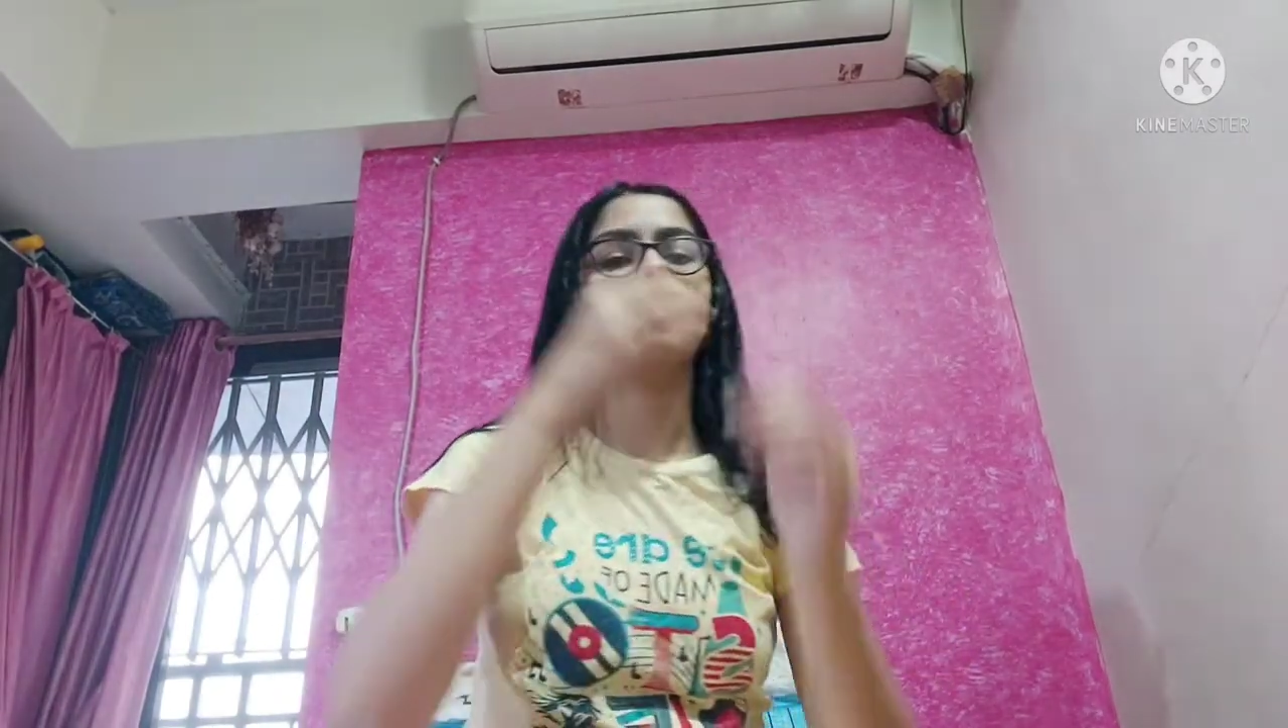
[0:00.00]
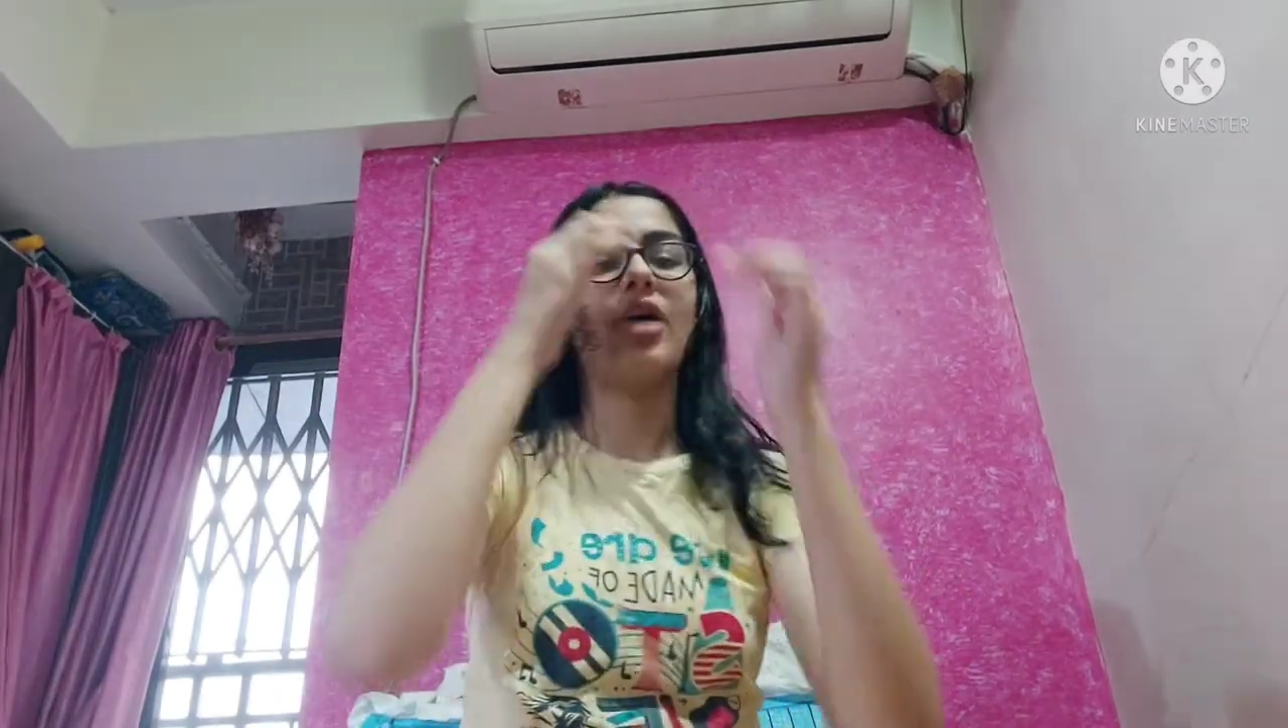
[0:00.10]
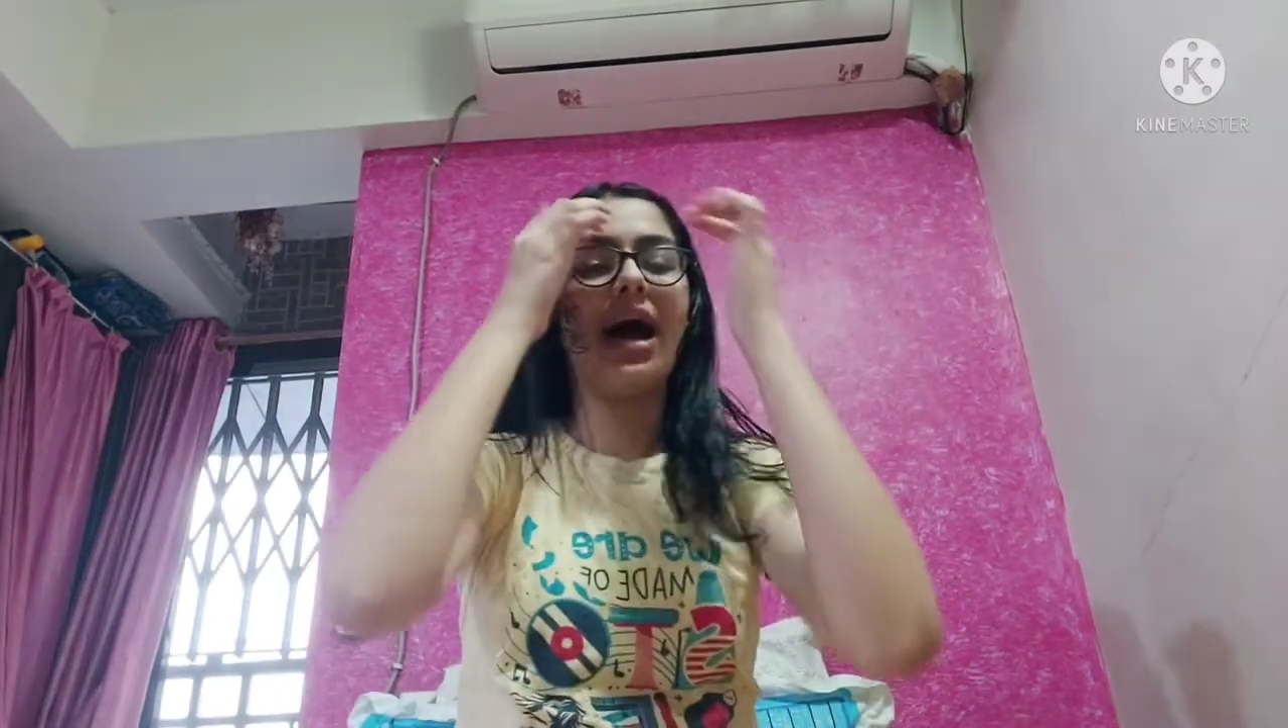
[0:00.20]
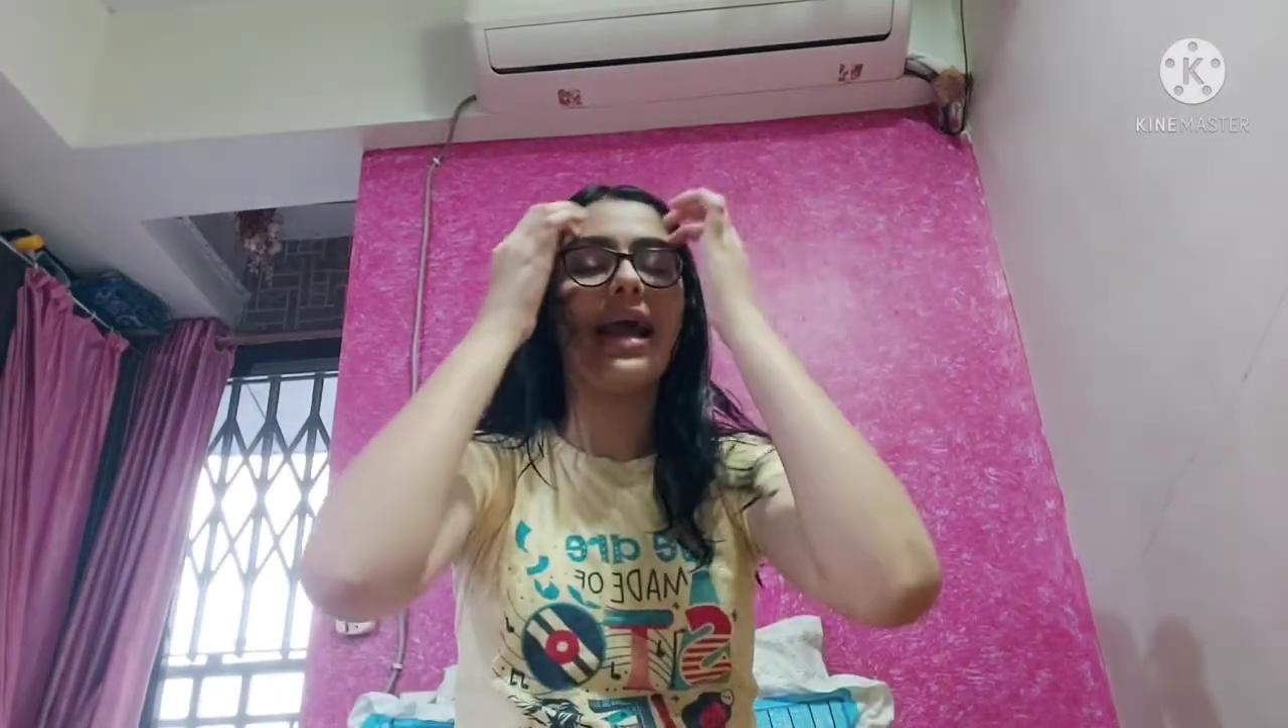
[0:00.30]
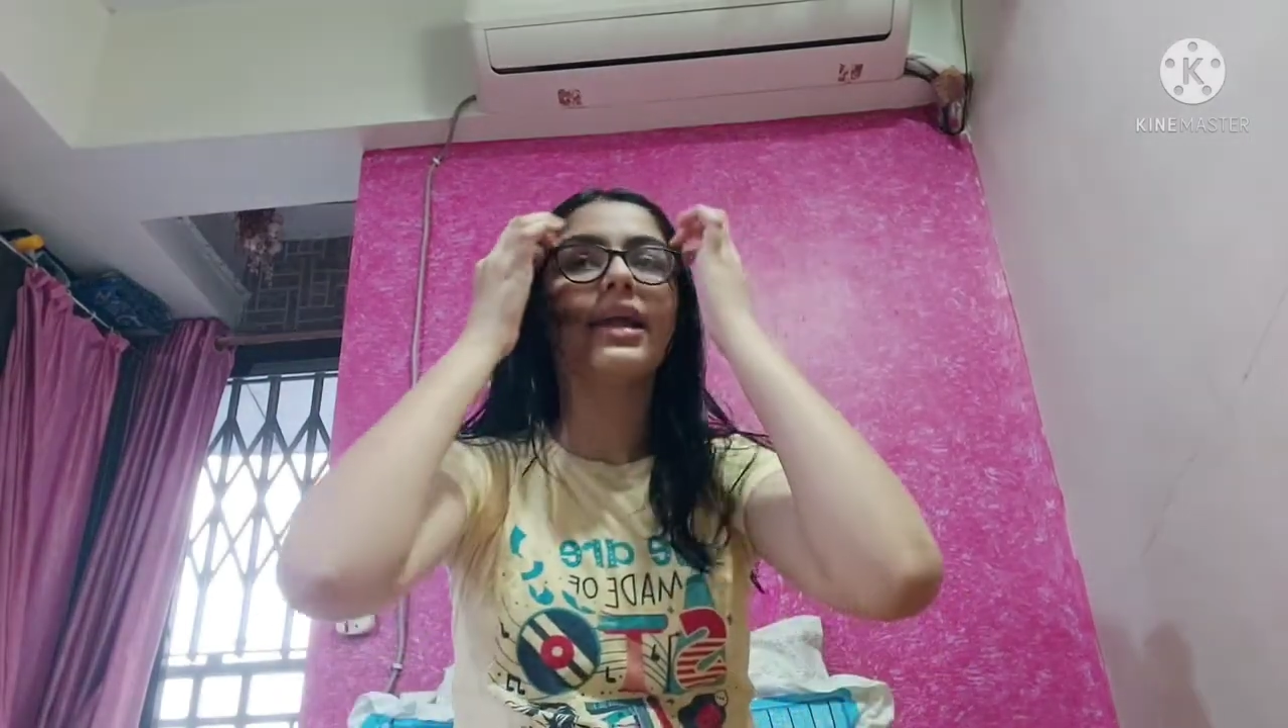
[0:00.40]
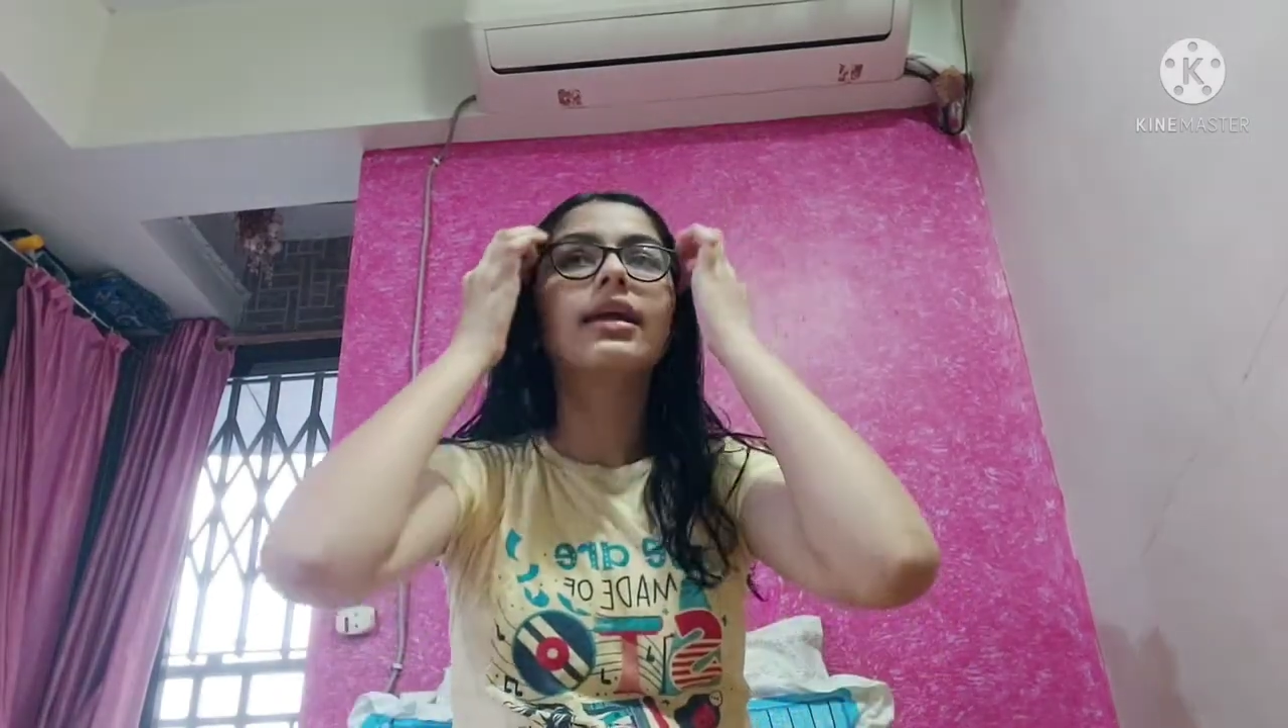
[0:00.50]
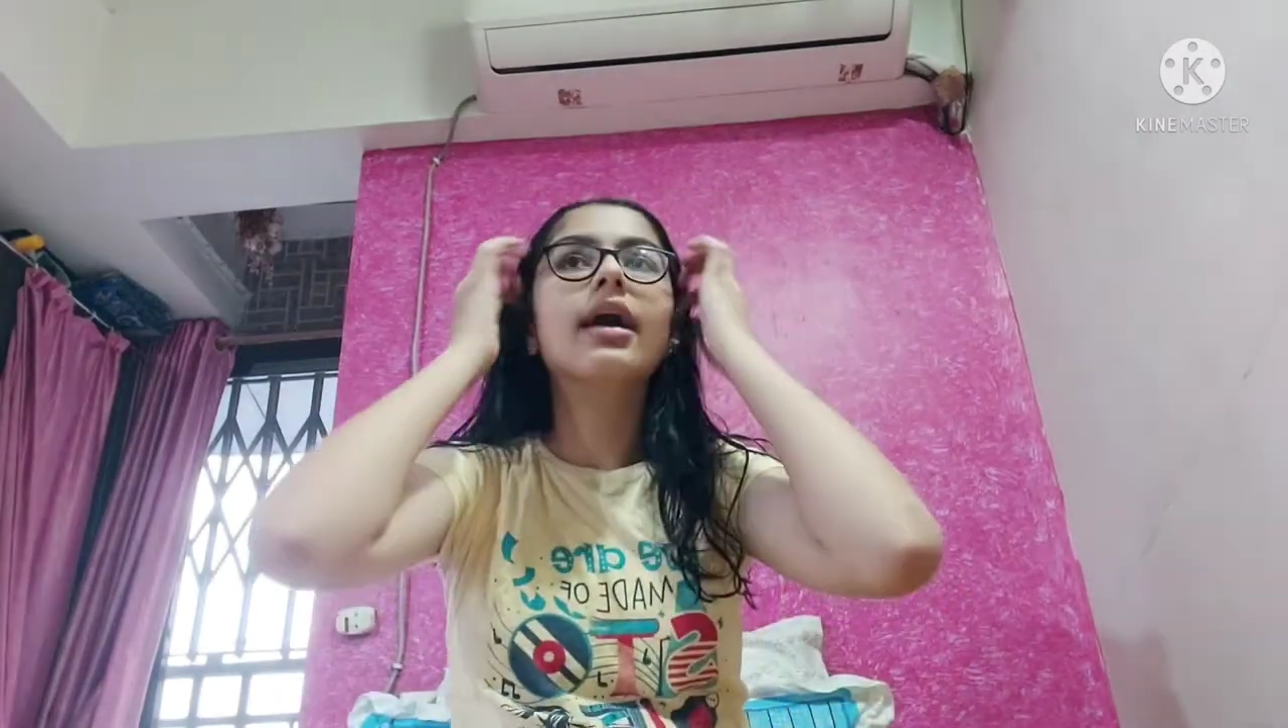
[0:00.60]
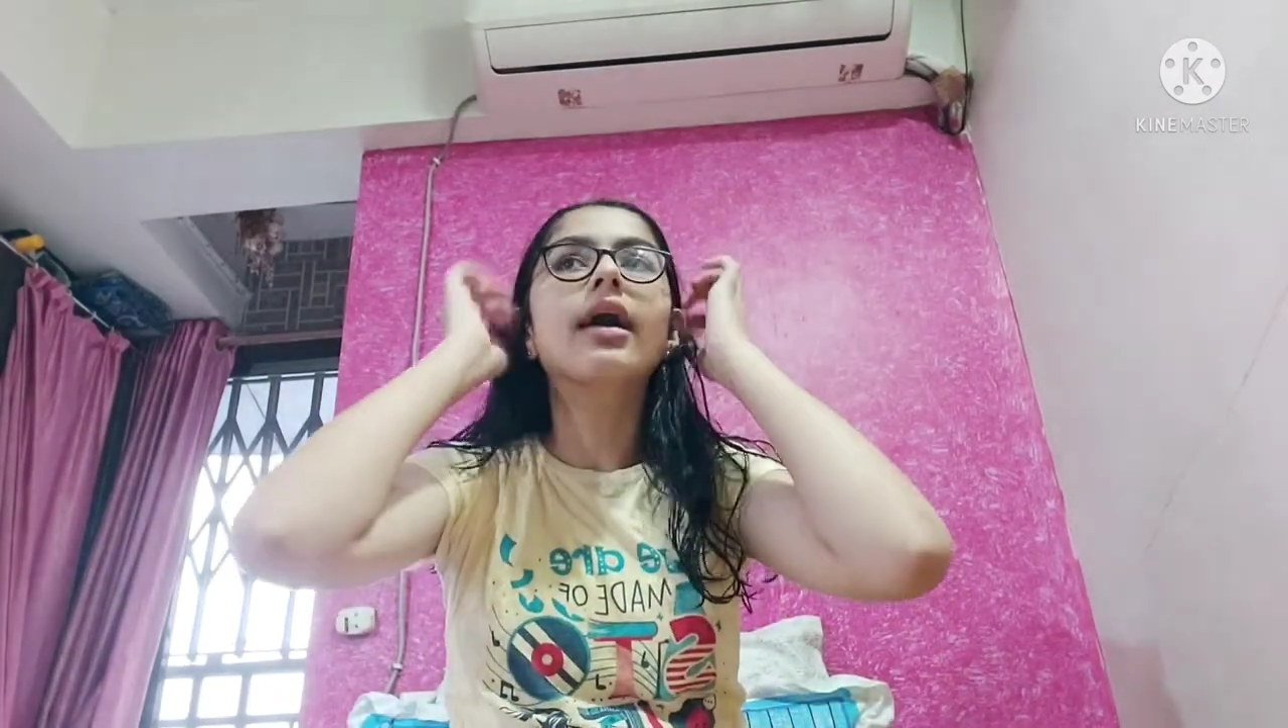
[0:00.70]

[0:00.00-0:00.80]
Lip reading: dry